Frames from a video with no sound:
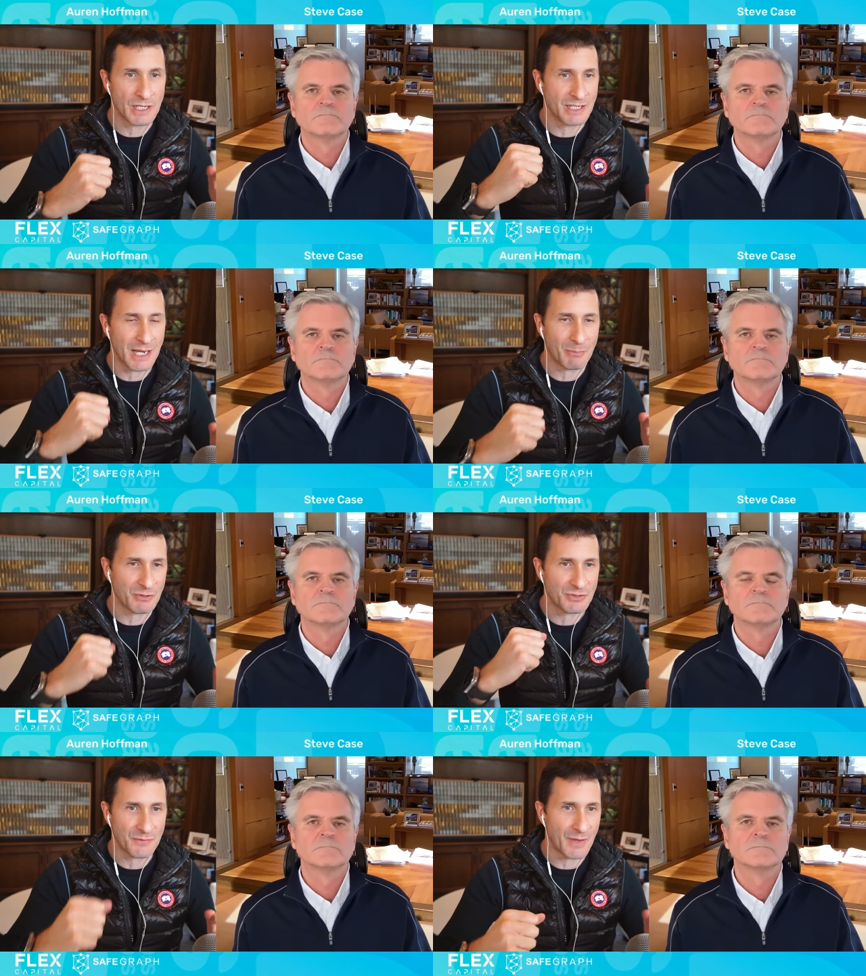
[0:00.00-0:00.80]

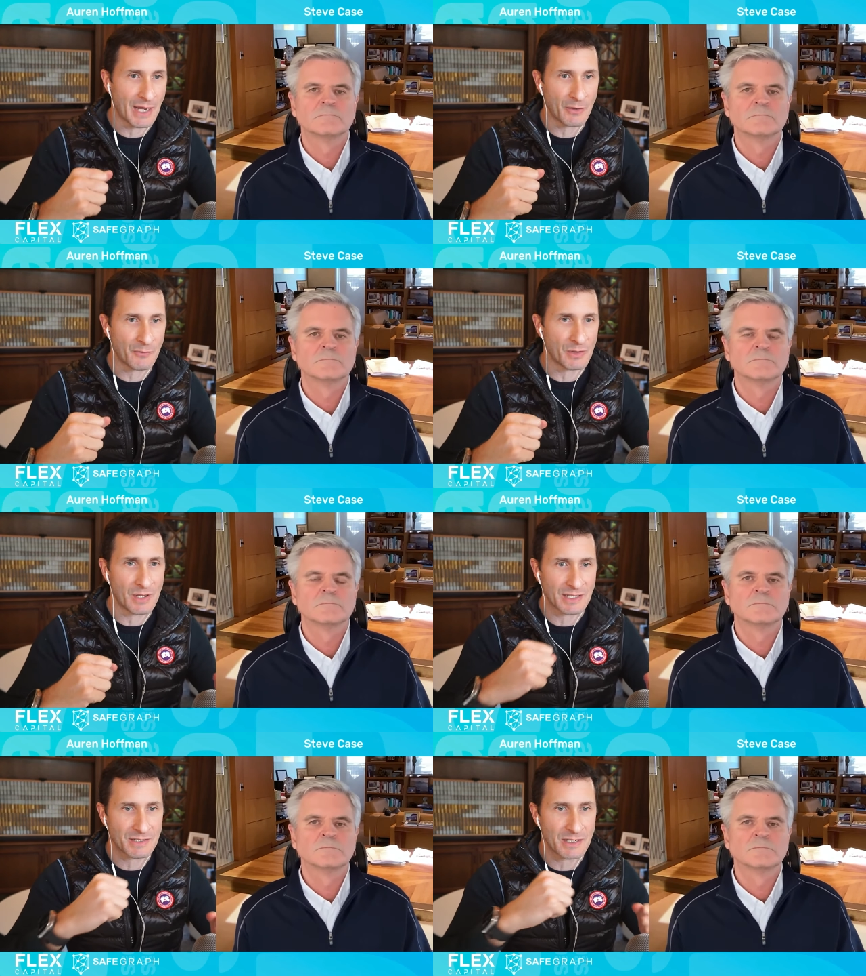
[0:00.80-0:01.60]
Speaker 1: examples of that over the
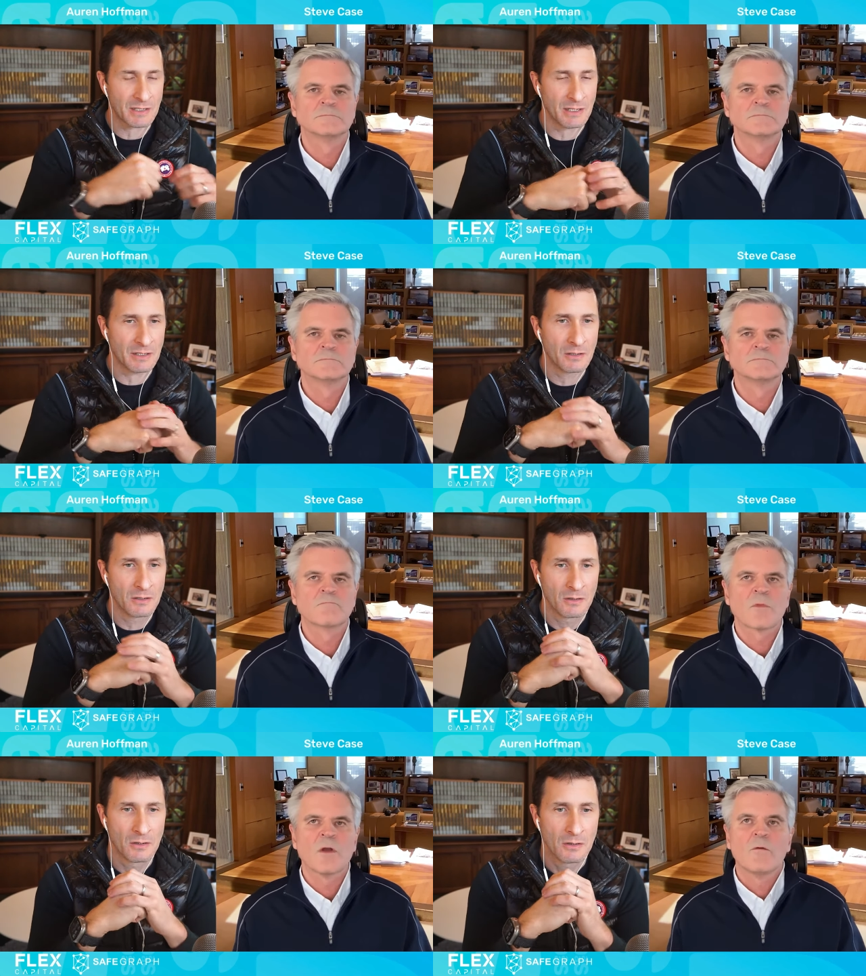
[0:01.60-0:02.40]
last decade?
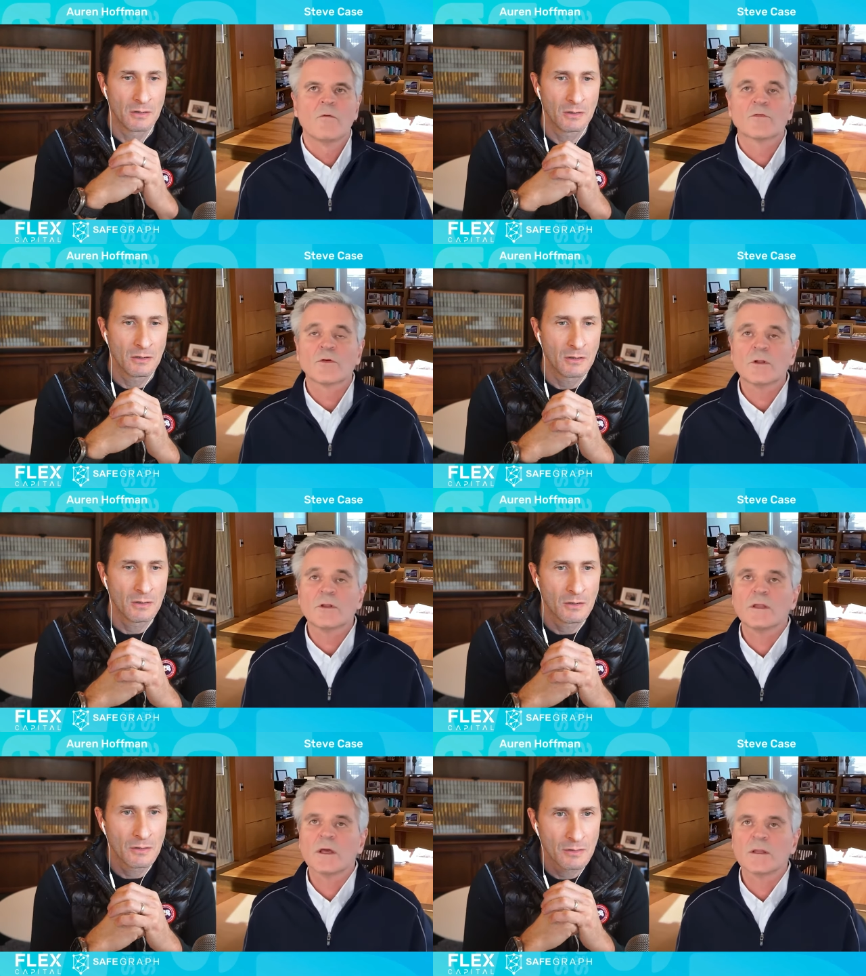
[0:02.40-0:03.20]
Speaker 2: Well,
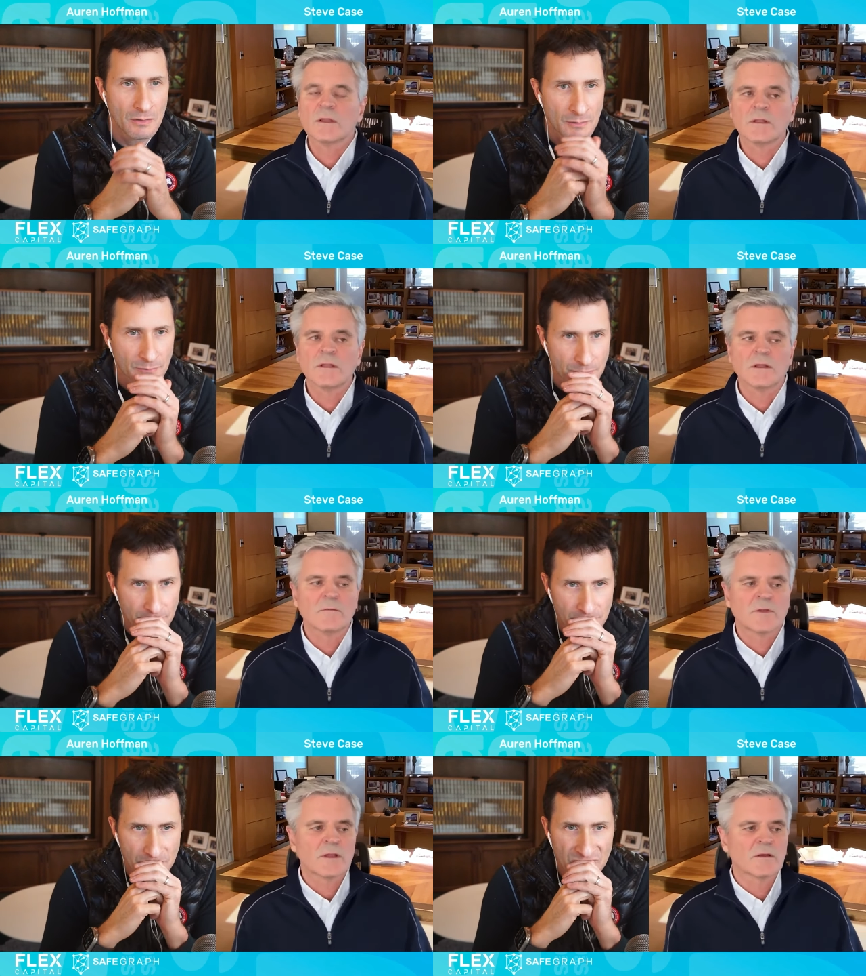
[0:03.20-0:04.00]
certainly in, in, in, the
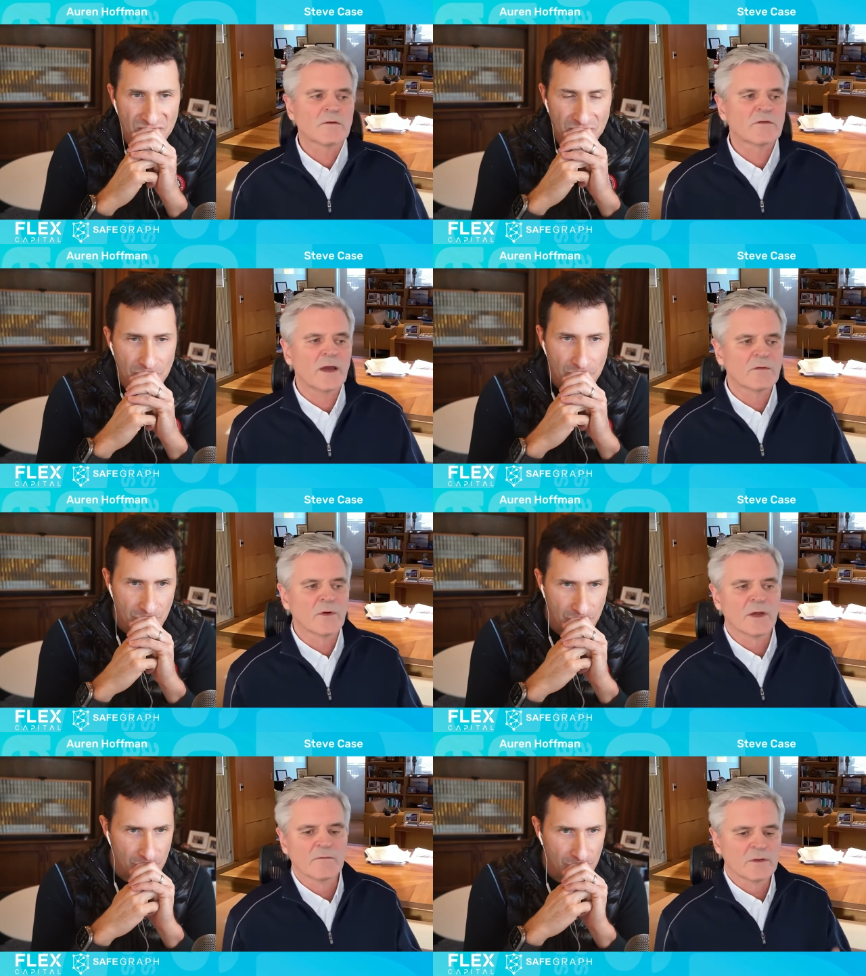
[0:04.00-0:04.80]
particularly the second
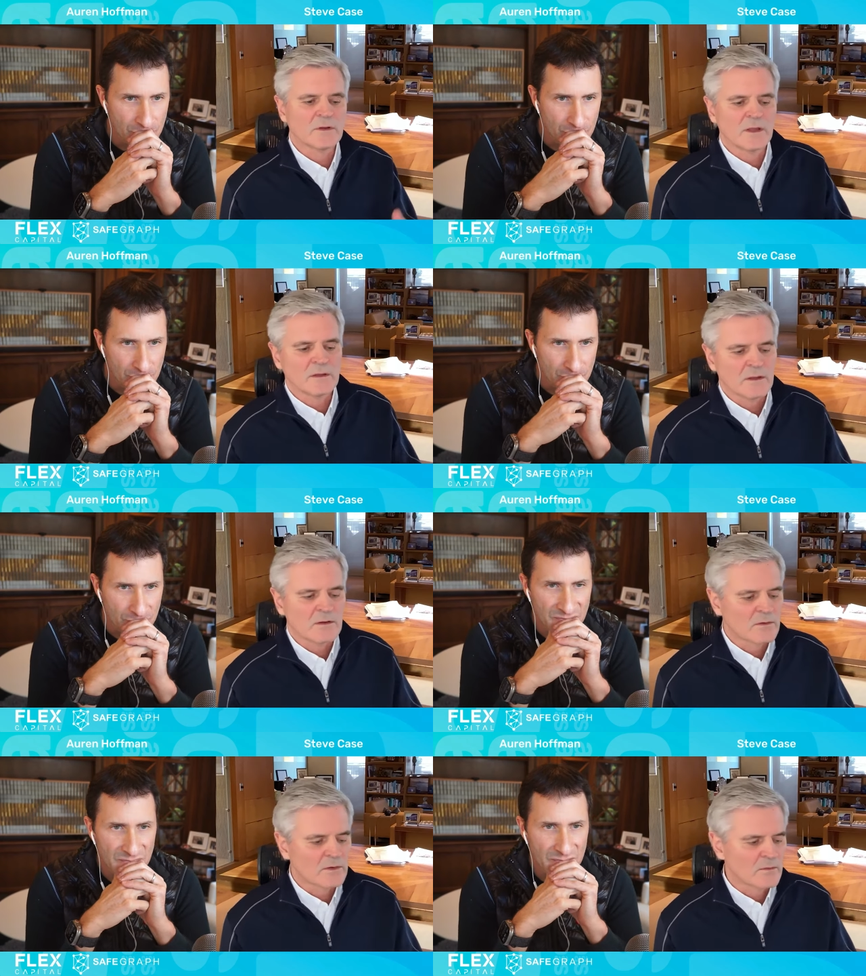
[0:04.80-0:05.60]
wave, and, and
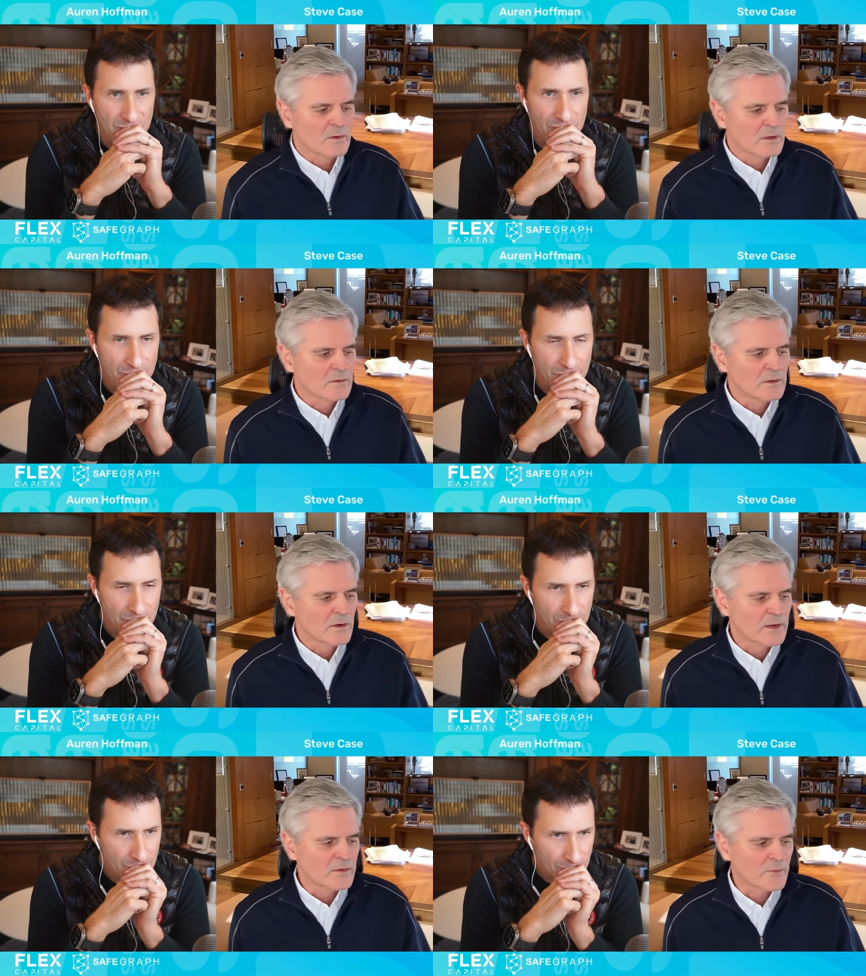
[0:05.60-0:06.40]
you, you and
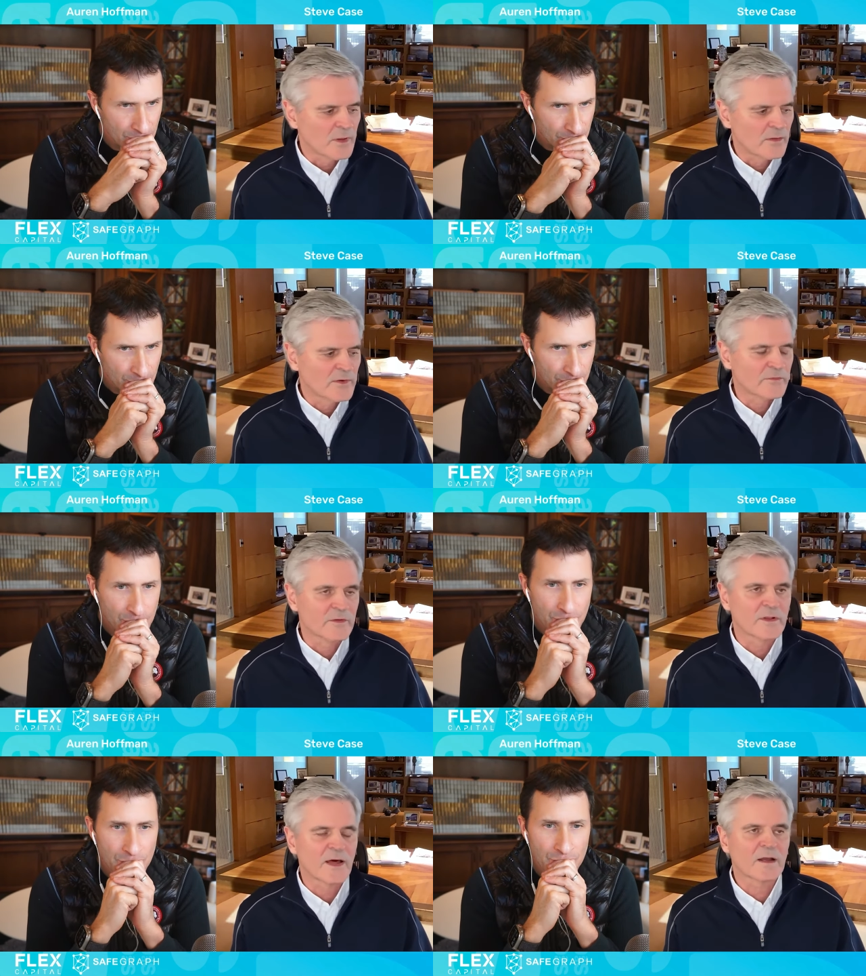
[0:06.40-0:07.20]
your audience are well aware, there
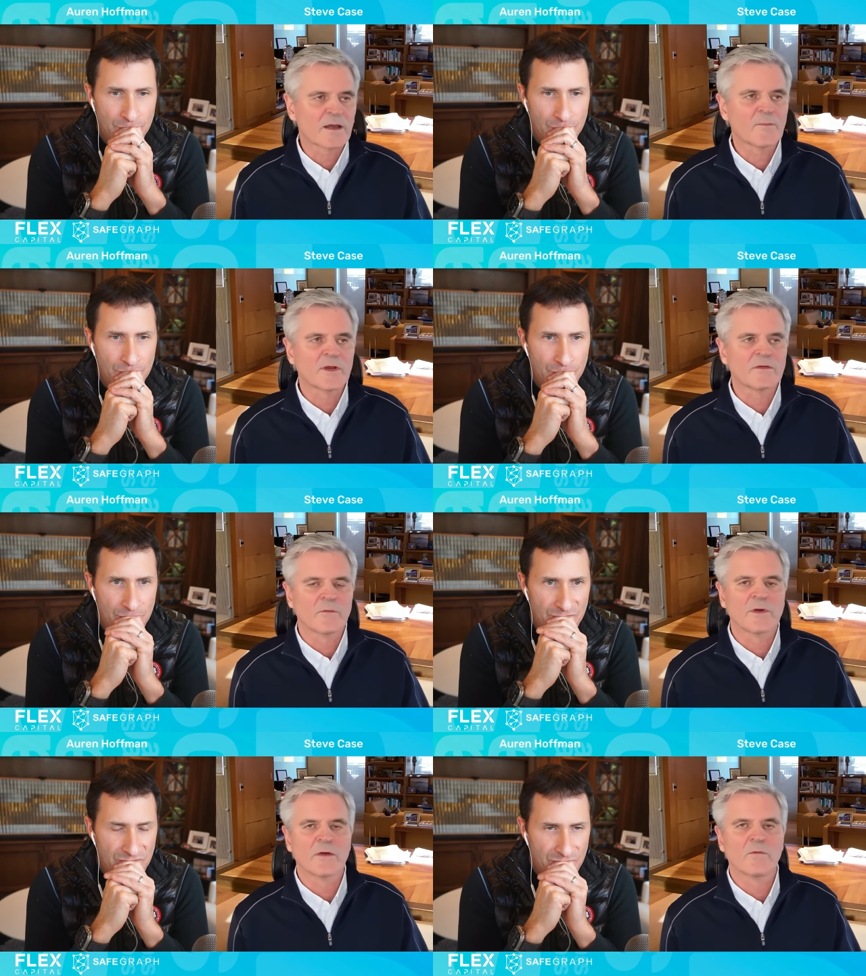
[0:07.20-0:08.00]
are a lot of companies that
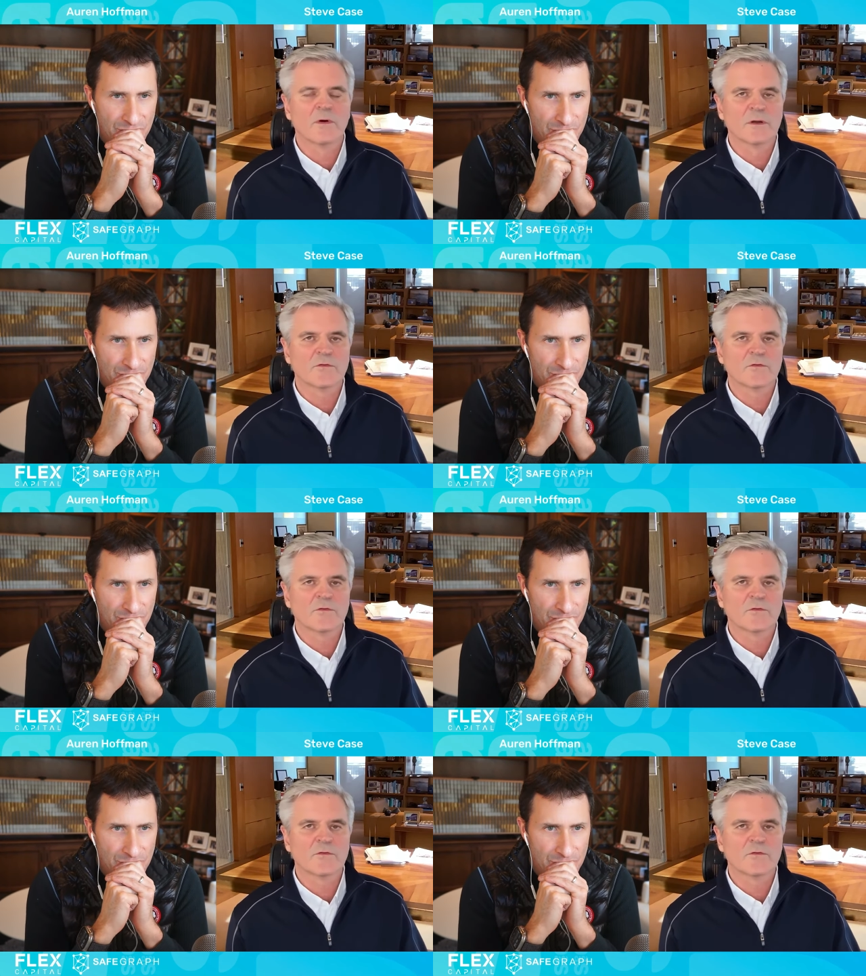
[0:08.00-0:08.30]
really were